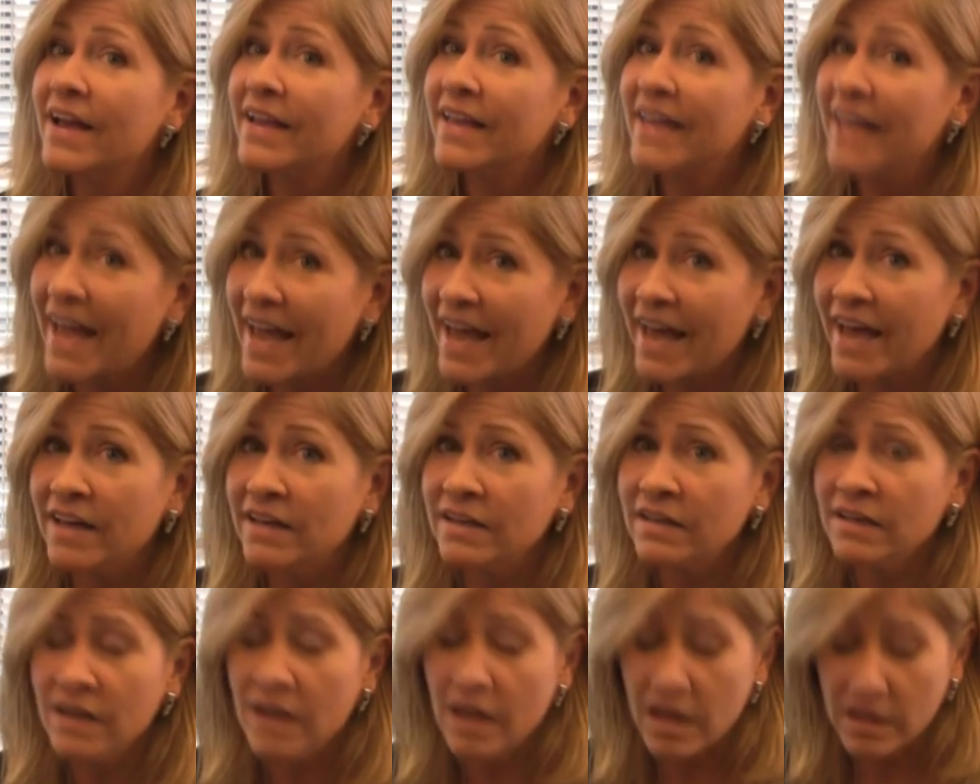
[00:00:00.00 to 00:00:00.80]

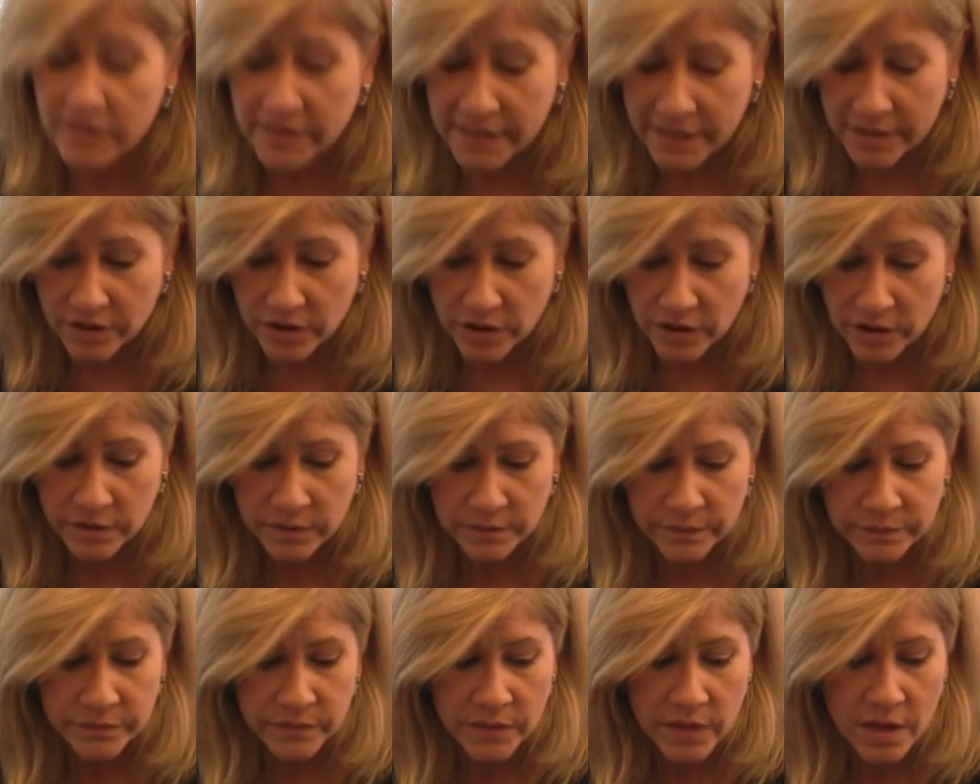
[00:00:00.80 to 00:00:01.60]
Can a
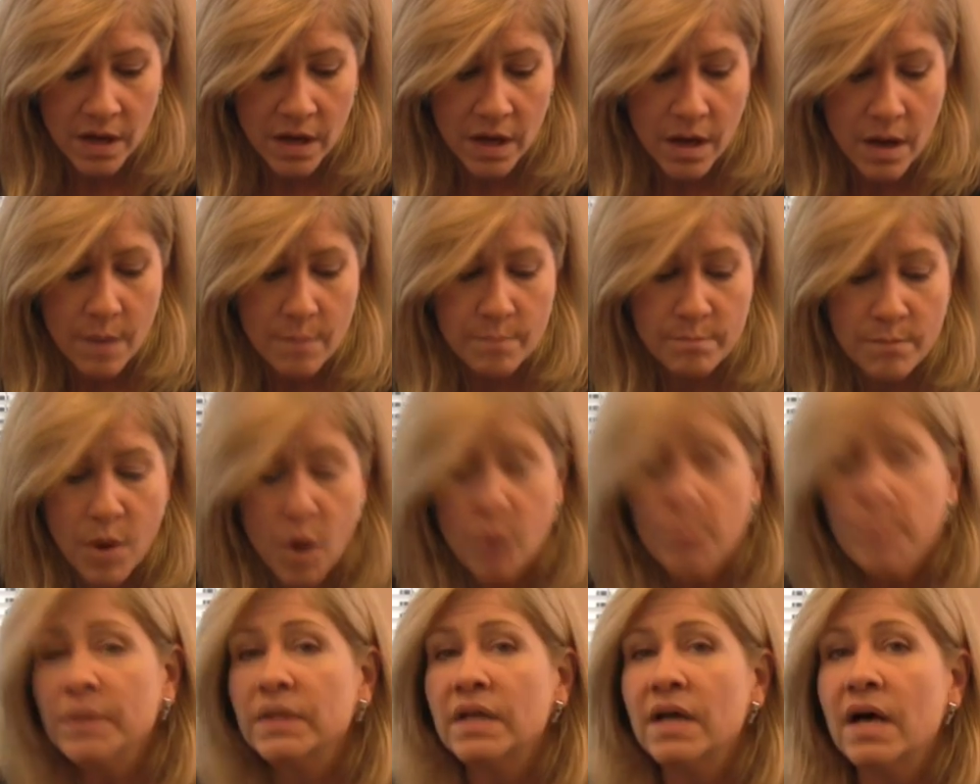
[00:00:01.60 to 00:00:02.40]
leader
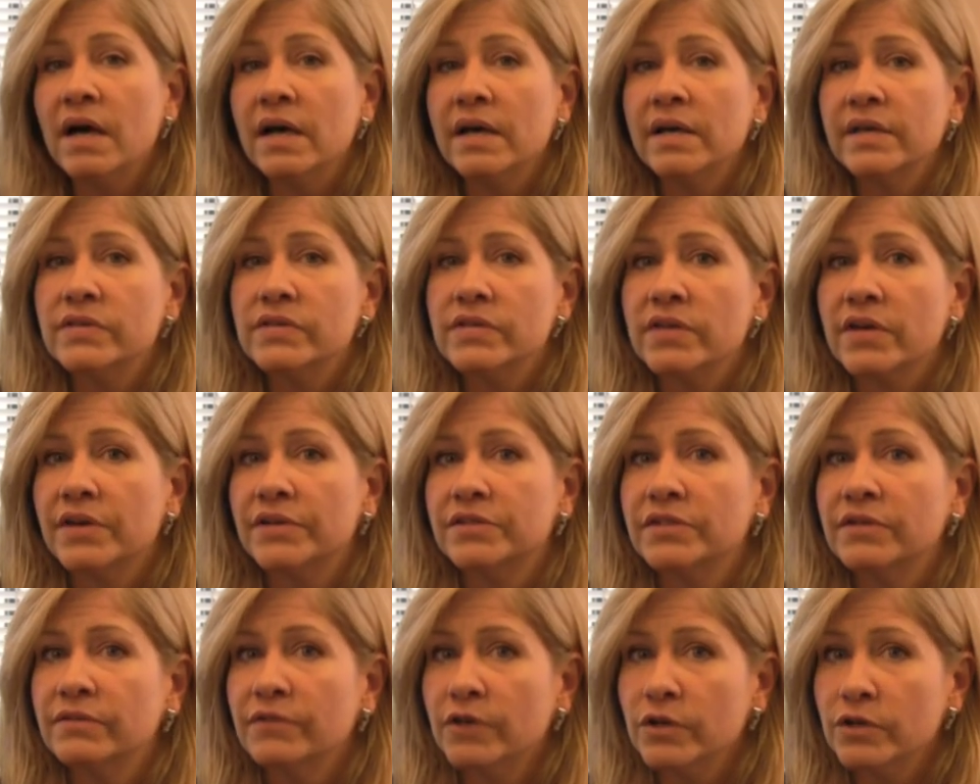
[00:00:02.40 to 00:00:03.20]
mobilize
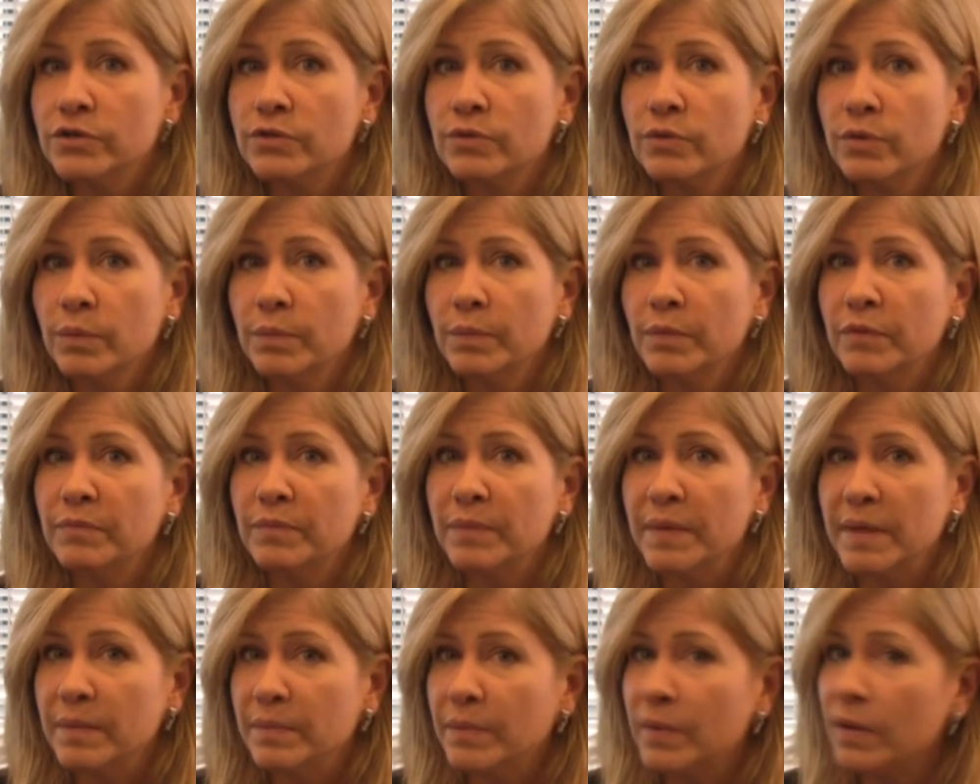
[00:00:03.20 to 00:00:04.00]
a diverse group
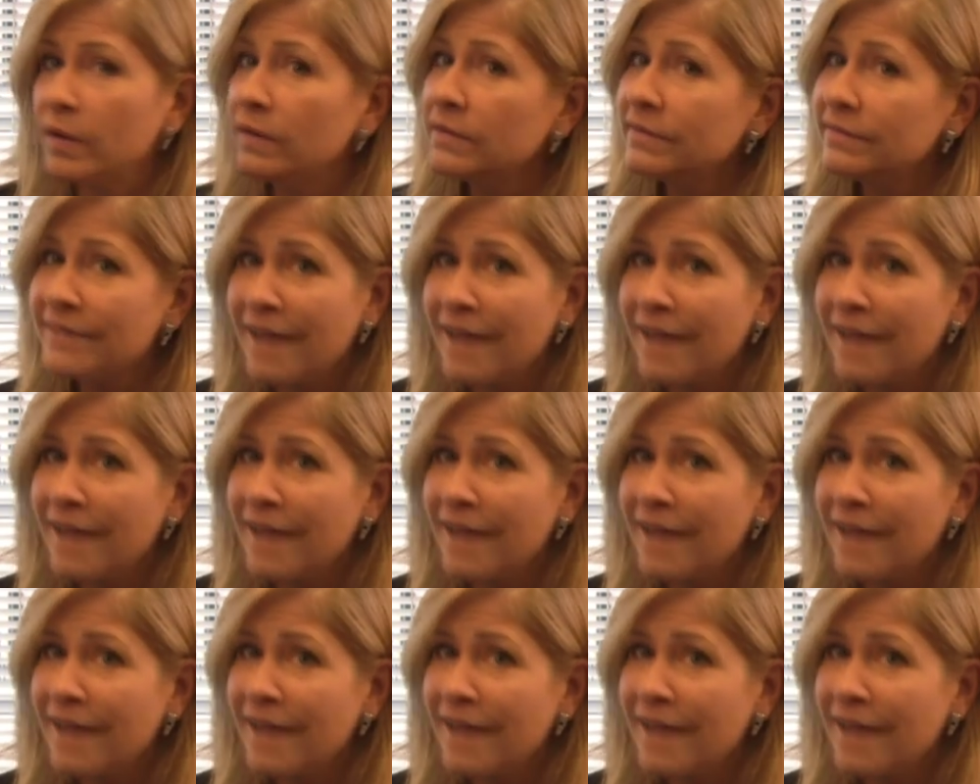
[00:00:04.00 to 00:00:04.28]
of people,